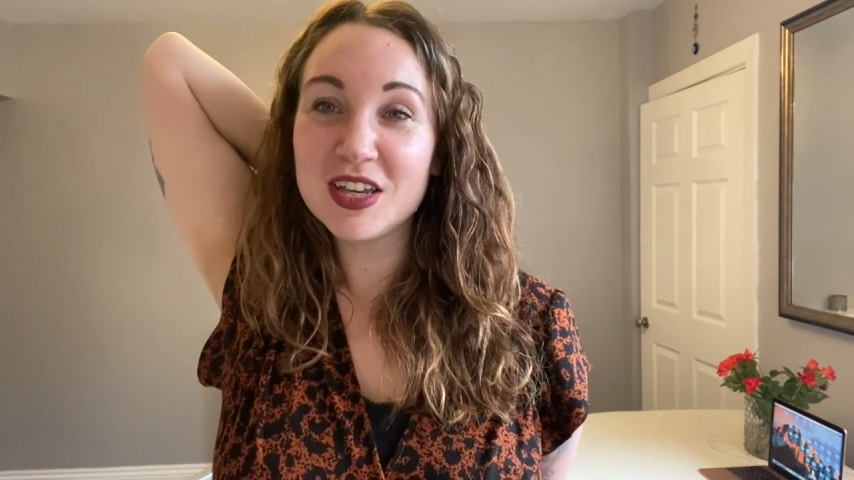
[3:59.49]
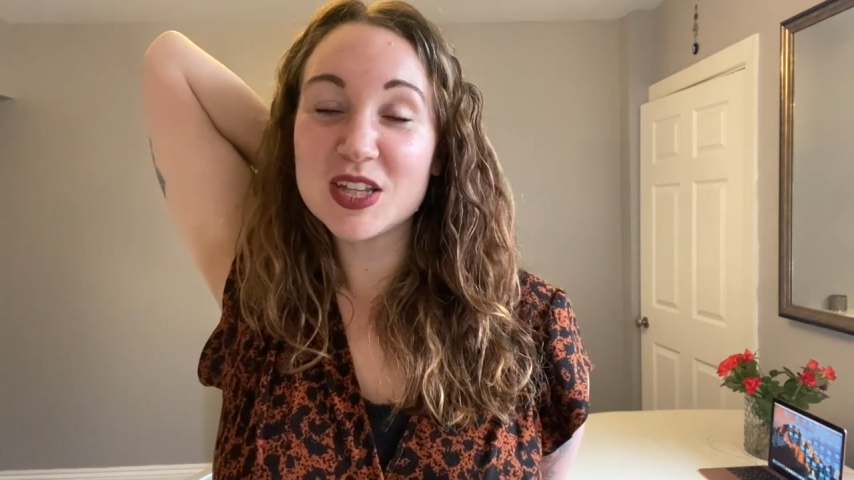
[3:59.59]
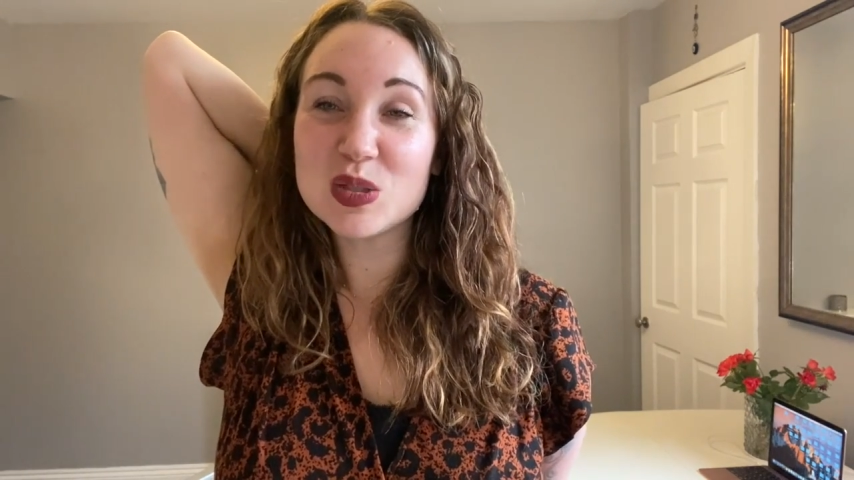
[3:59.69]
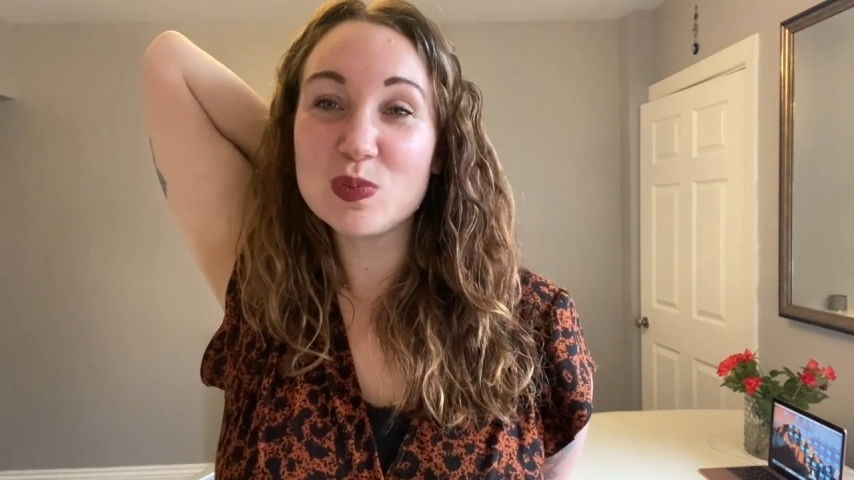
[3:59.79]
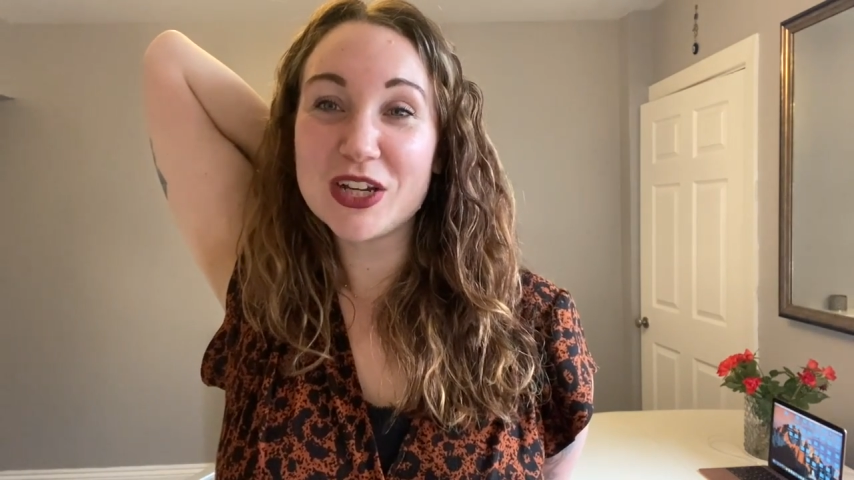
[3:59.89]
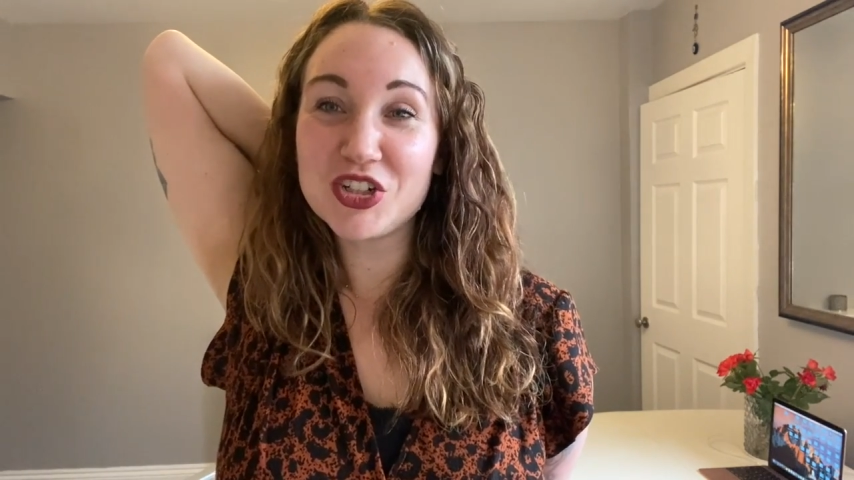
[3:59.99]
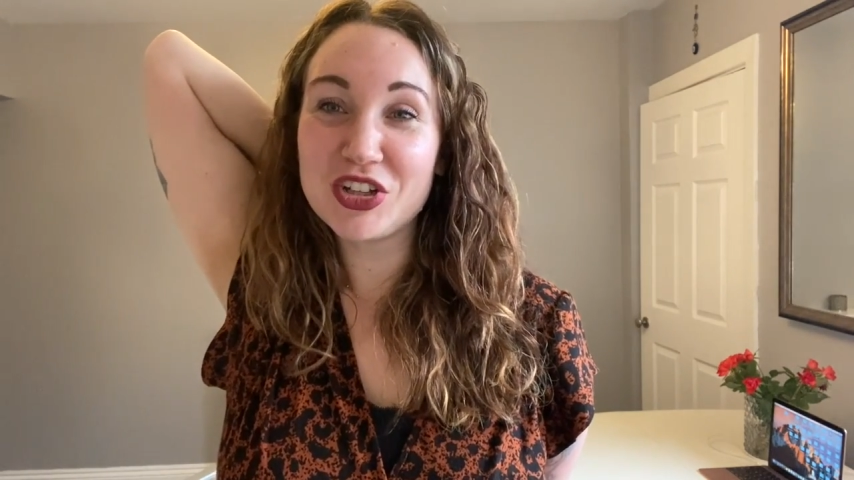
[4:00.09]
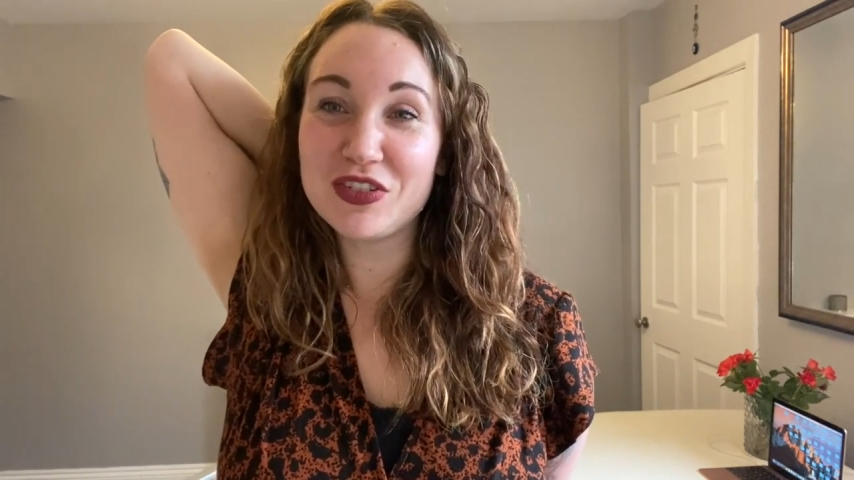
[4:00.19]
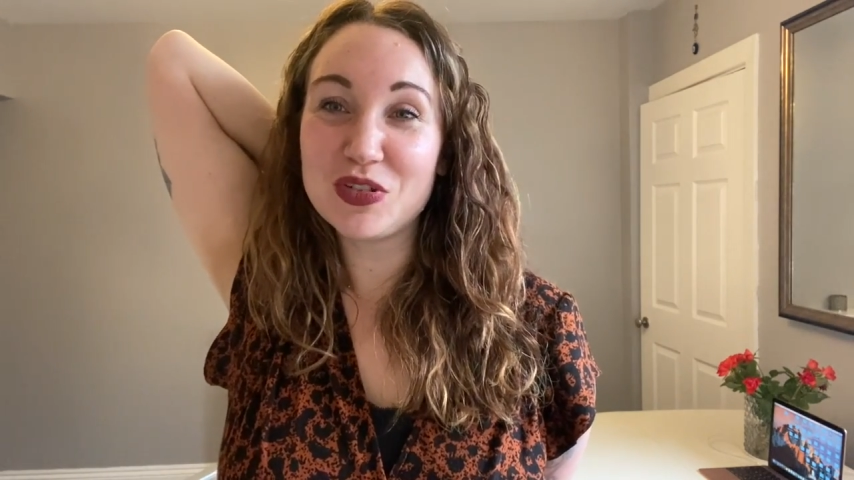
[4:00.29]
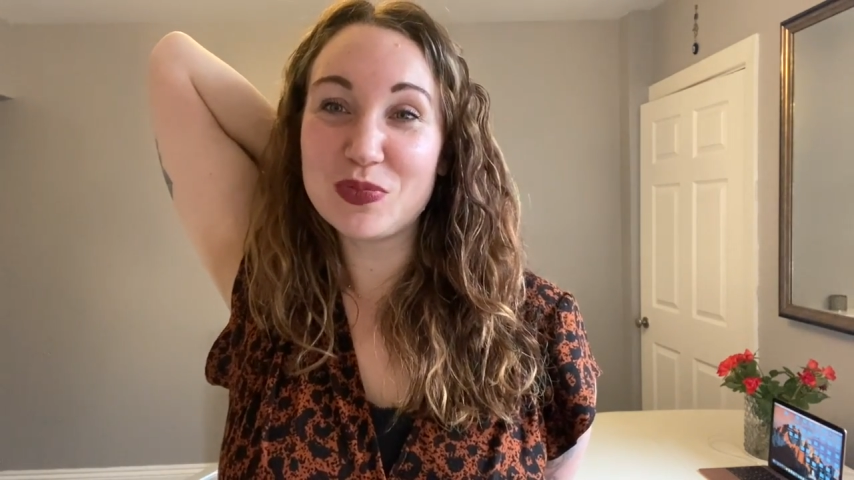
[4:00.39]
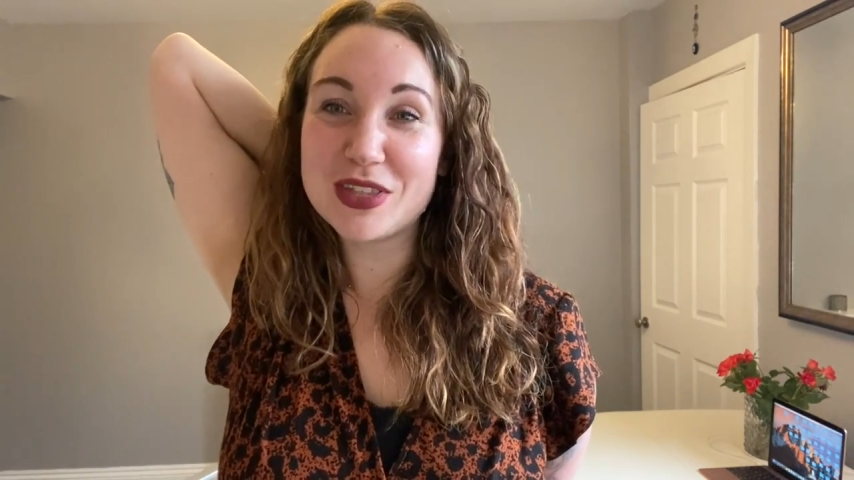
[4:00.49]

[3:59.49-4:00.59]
especially if you've